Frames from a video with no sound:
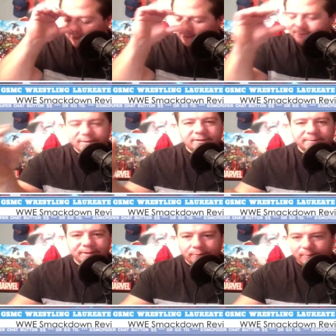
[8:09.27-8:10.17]
I just wanted
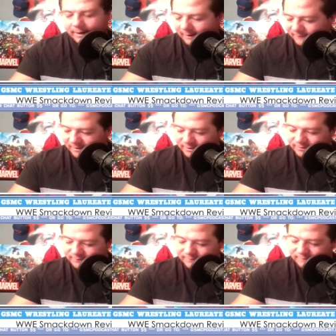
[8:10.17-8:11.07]
to be done right. I feel like
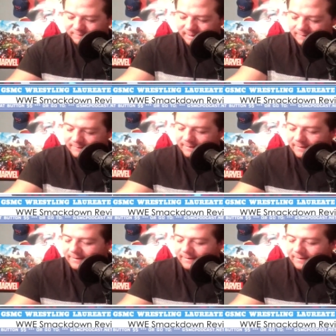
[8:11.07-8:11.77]
she deserves that.